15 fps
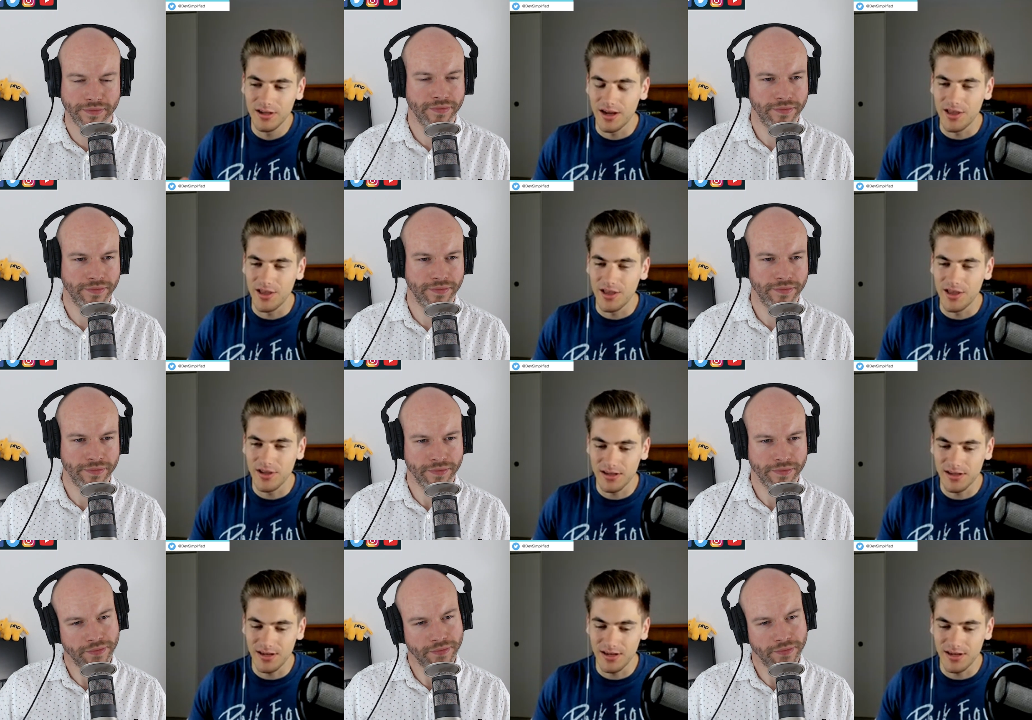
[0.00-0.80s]
Speaker 1: I think
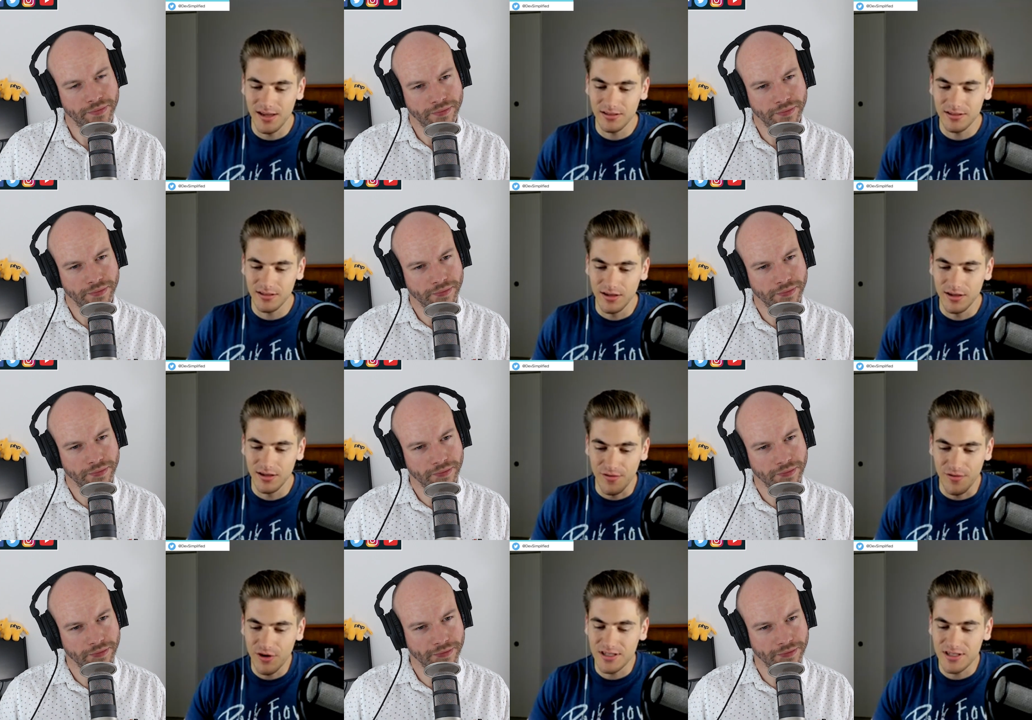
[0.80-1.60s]
it has a
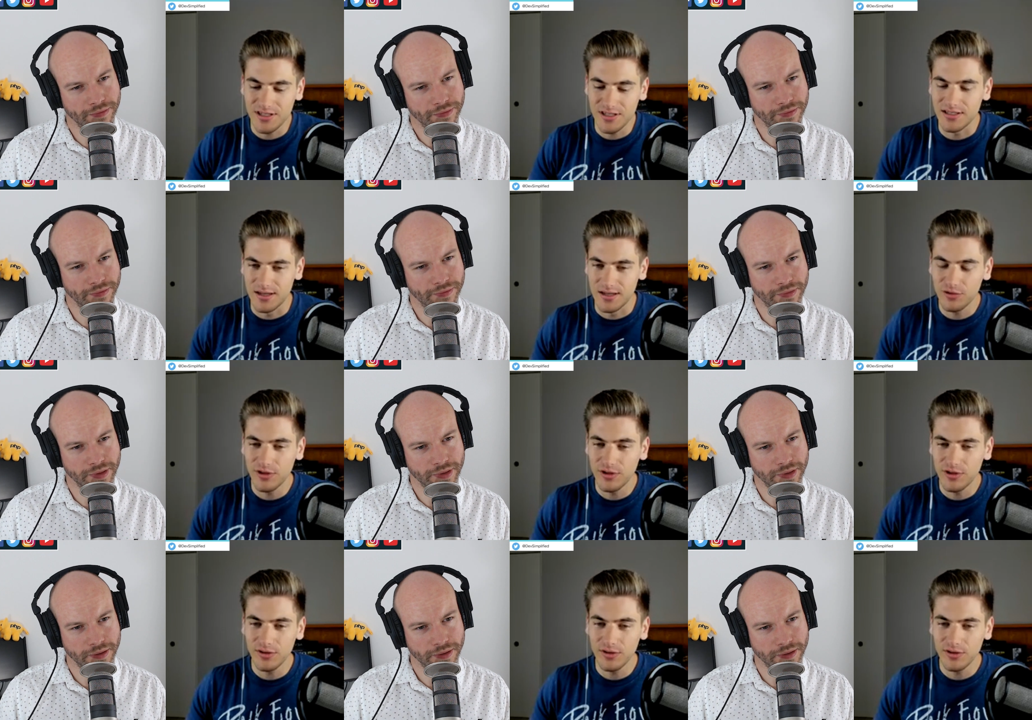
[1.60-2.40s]
very stable
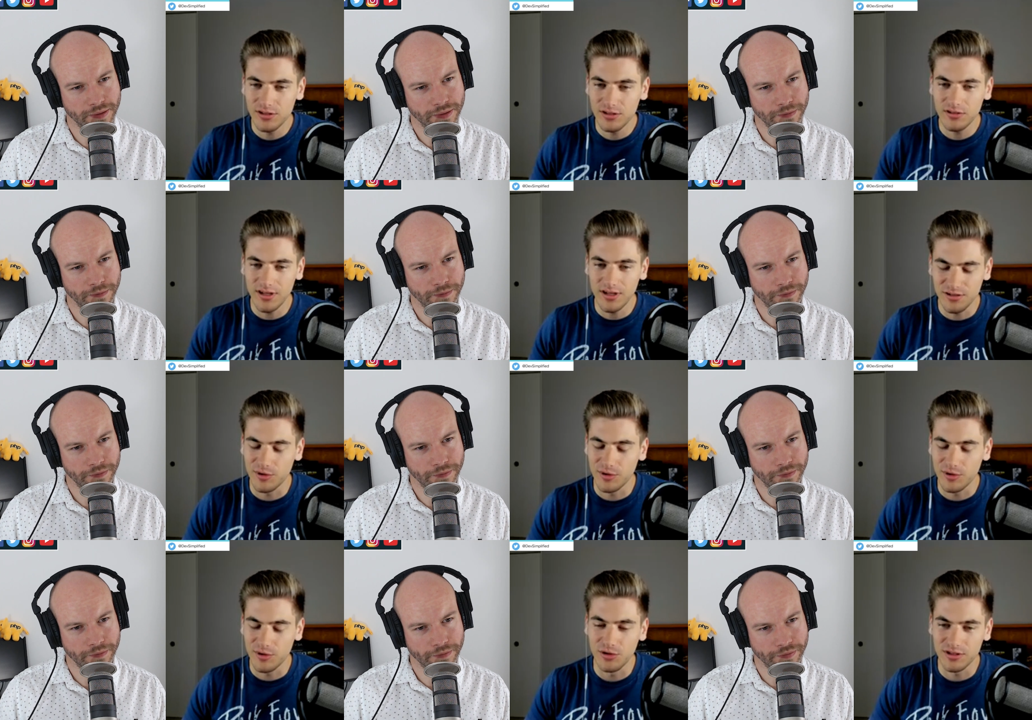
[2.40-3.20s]
feeling to it, as
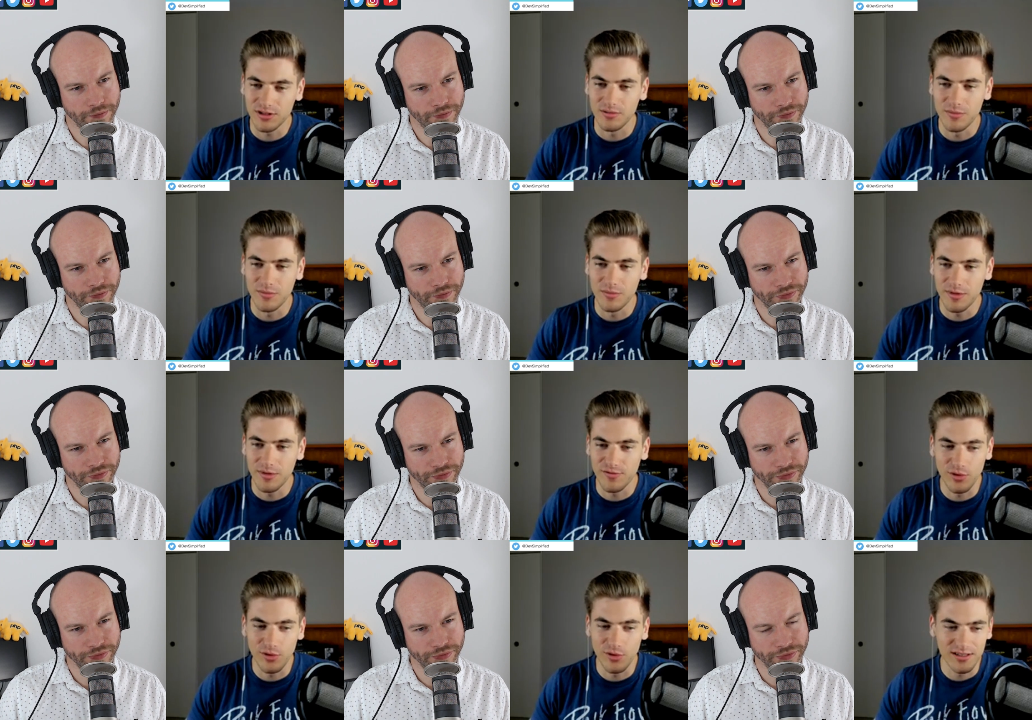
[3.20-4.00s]
opposed to maybe if
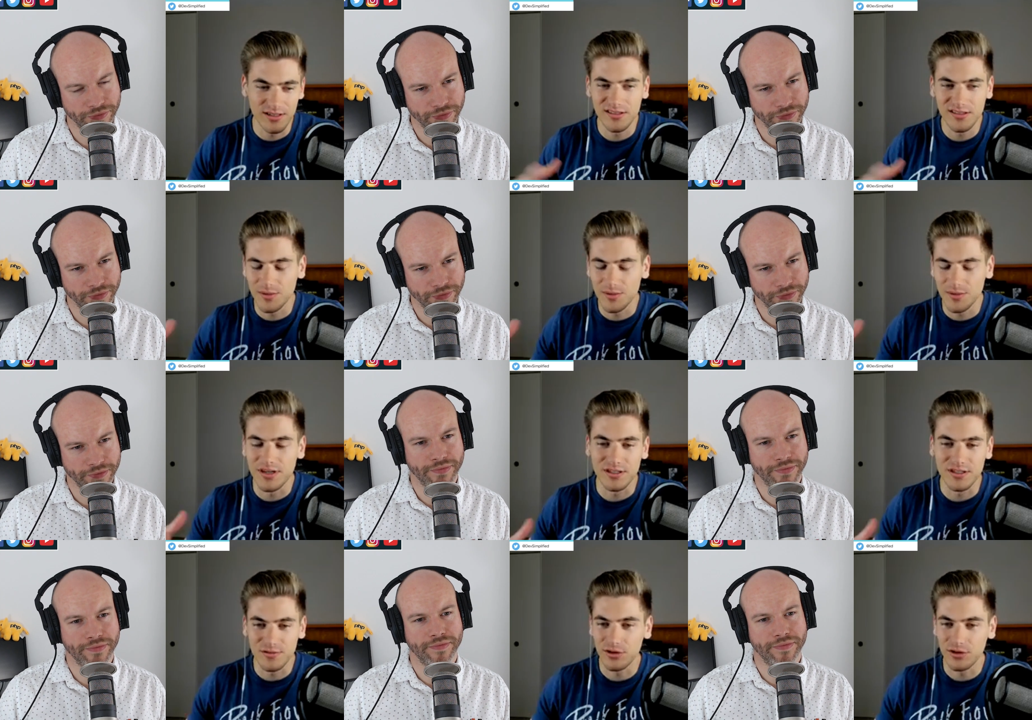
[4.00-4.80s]
you like did something in
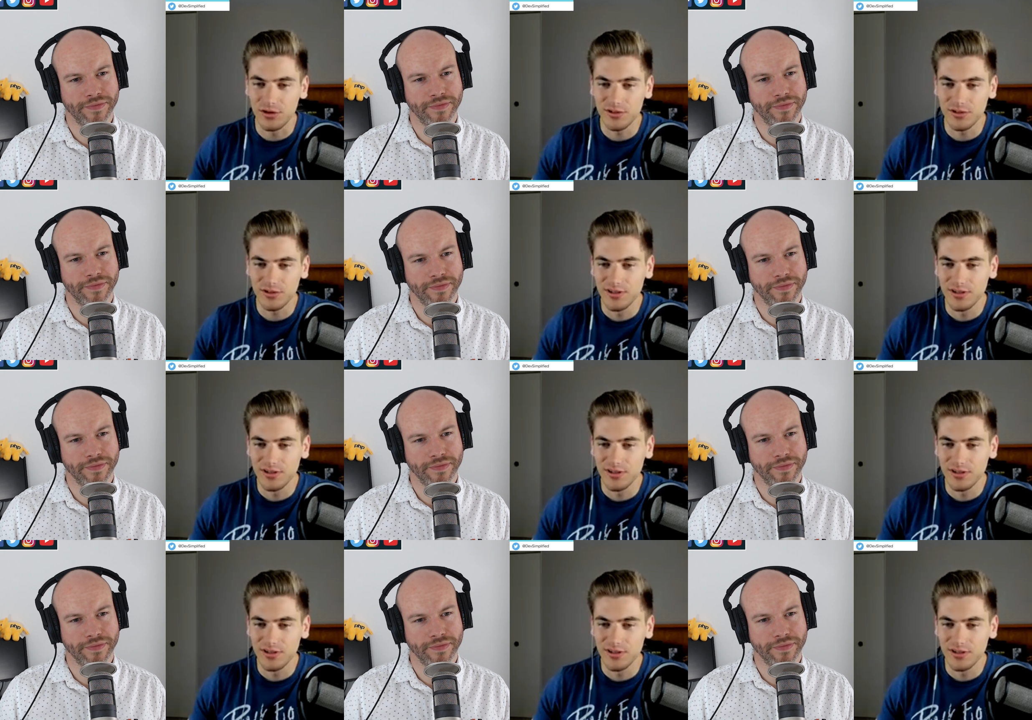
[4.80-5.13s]
Svelte,